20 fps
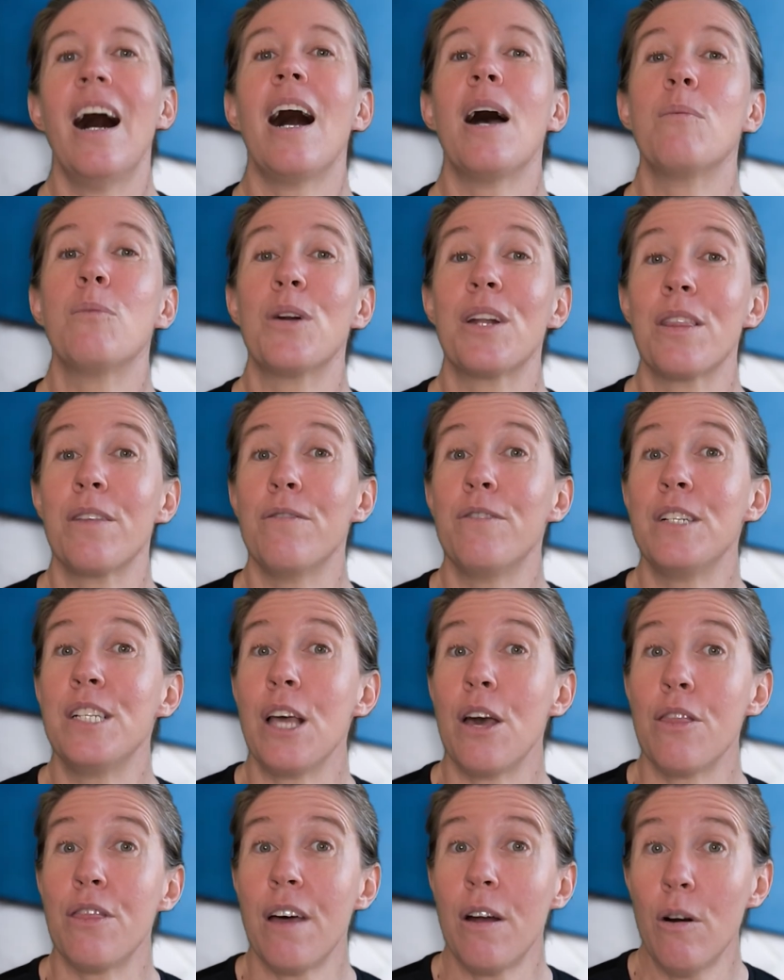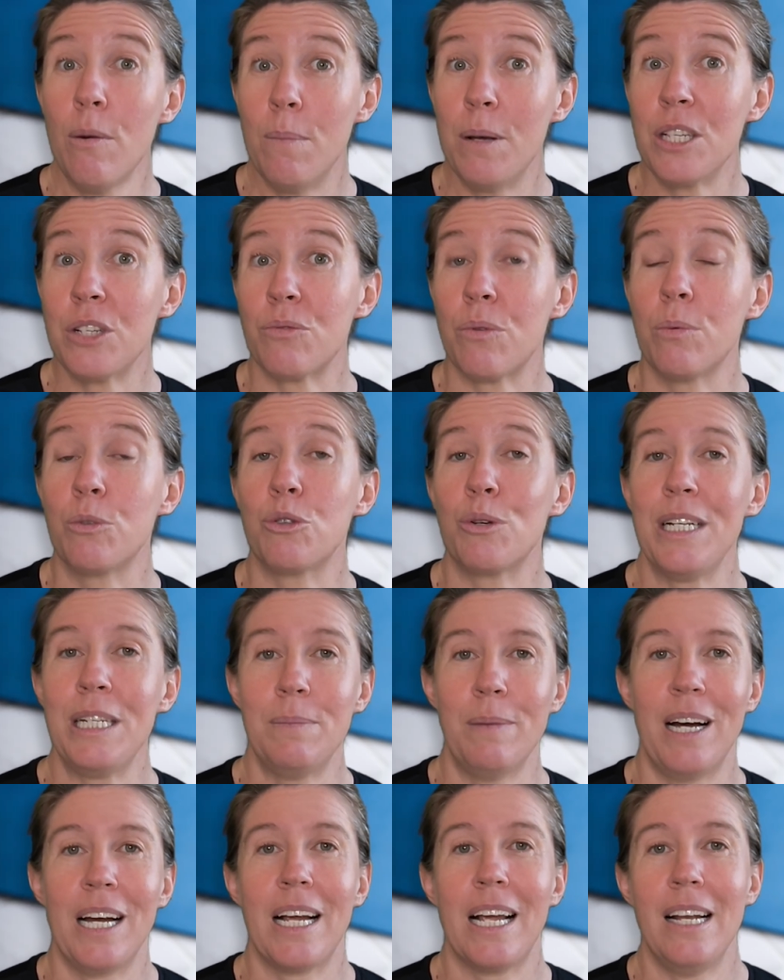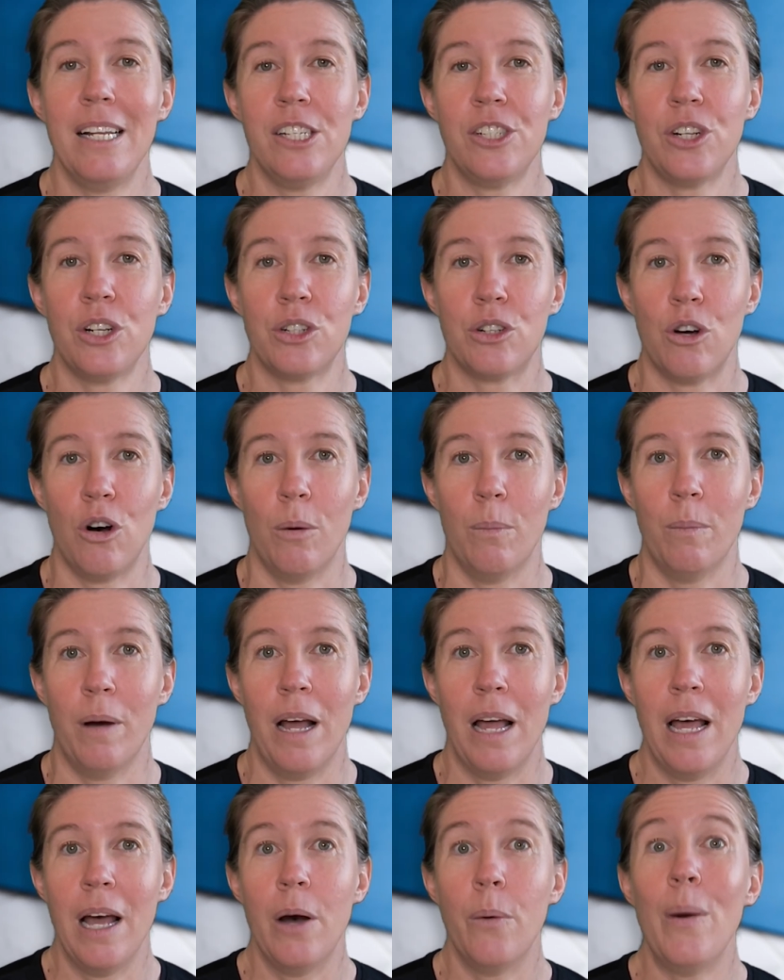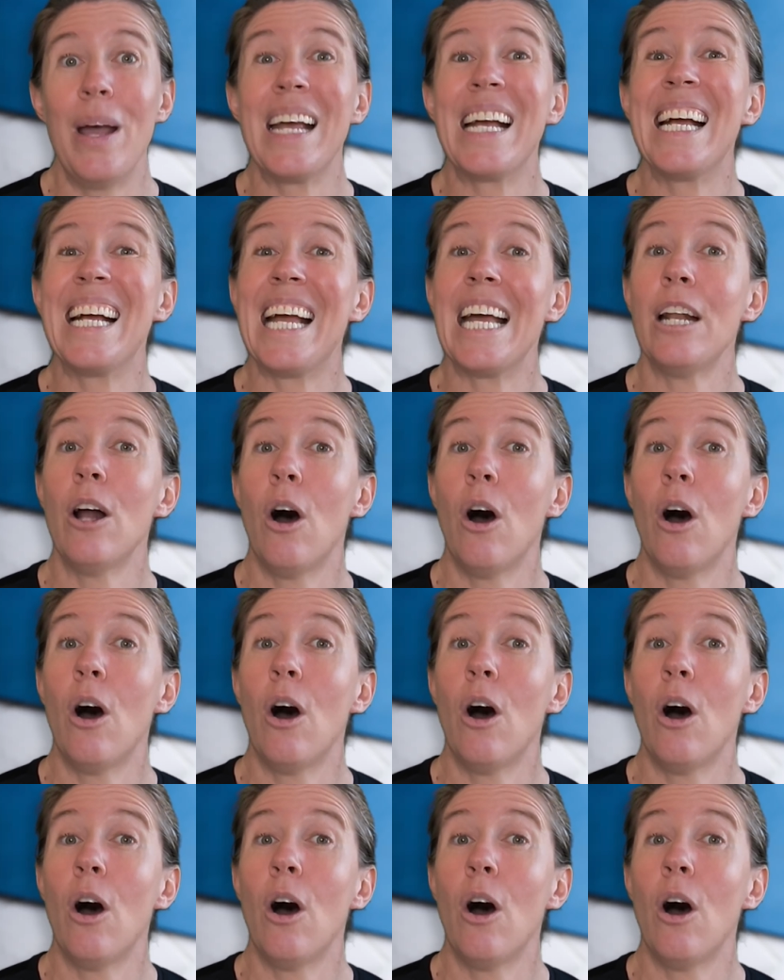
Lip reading: I'm one of the physiotherapists from treatmyachilles.com, where you can